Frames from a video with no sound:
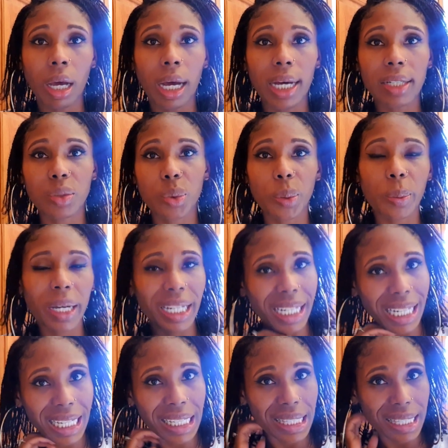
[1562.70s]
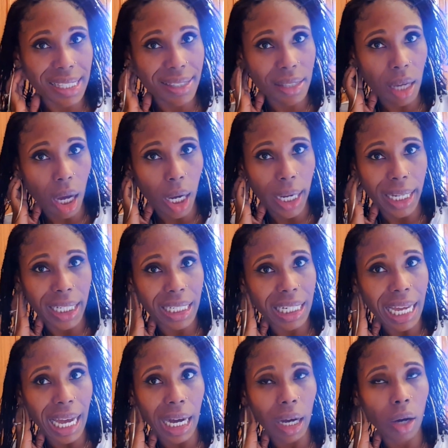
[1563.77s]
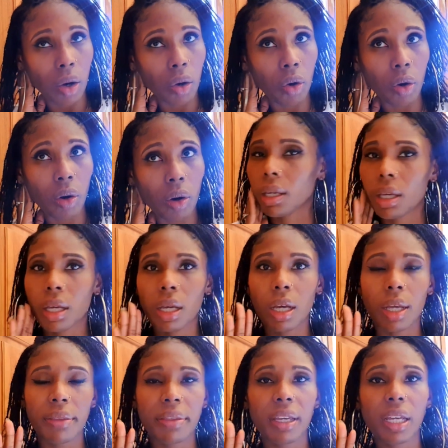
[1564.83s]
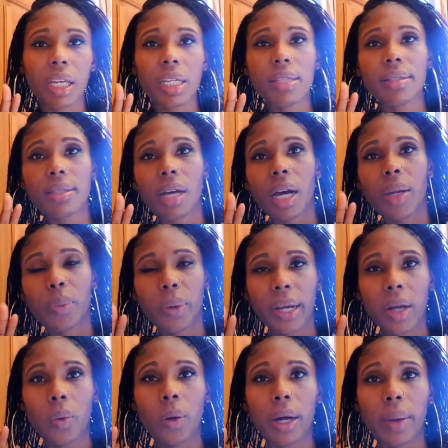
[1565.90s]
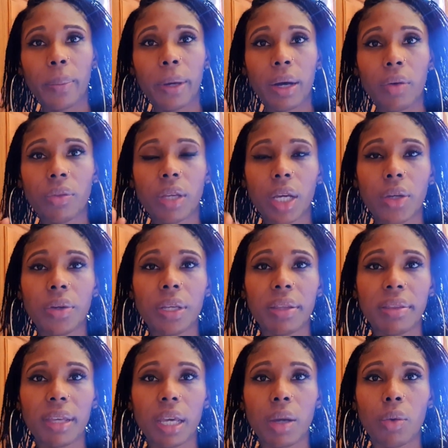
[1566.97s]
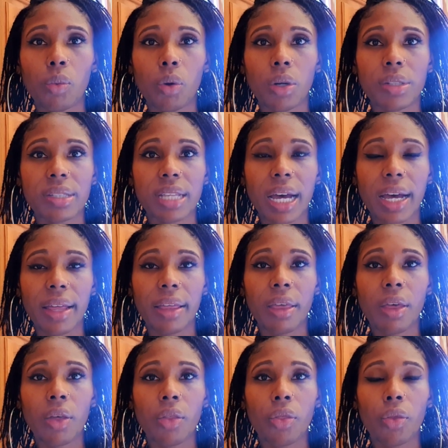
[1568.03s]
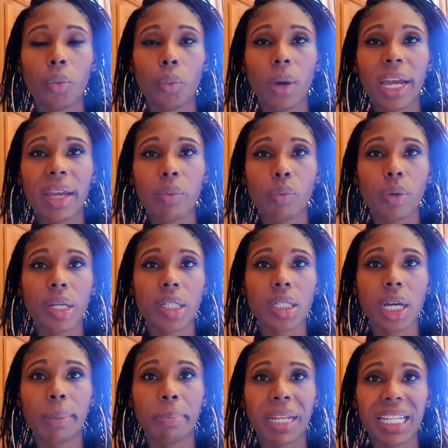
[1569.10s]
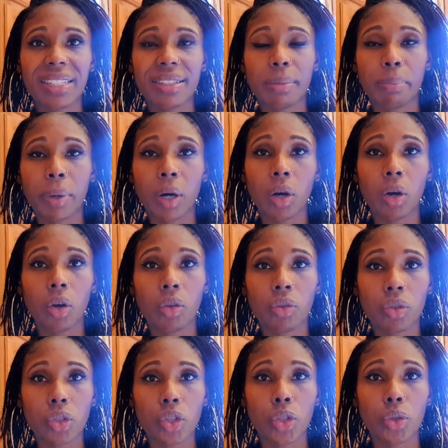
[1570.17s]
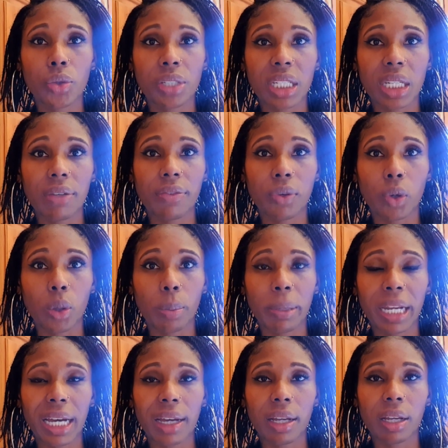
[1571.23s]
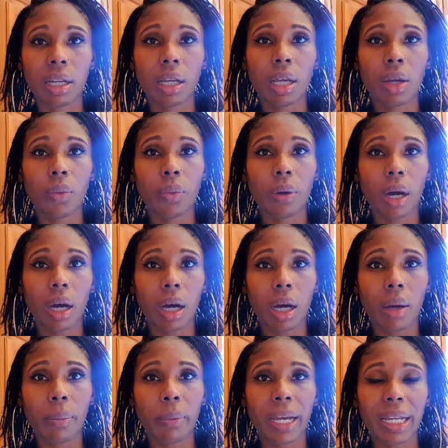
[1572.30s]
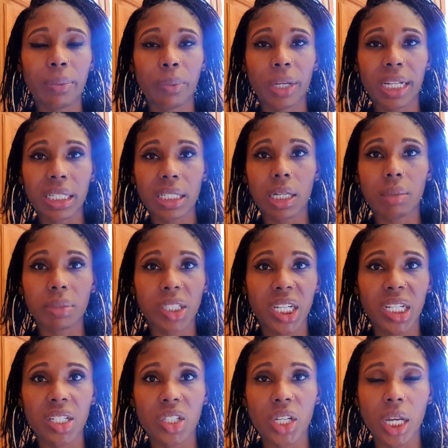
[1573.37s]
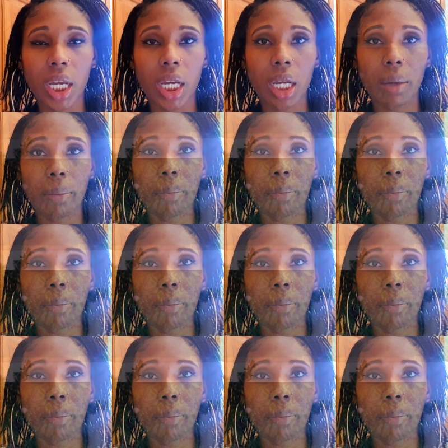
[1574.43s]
As we went inside now, I think inside went quite well. The only thing was that the way in which I placed the bar on the 2D floor plan, and we ended up changing it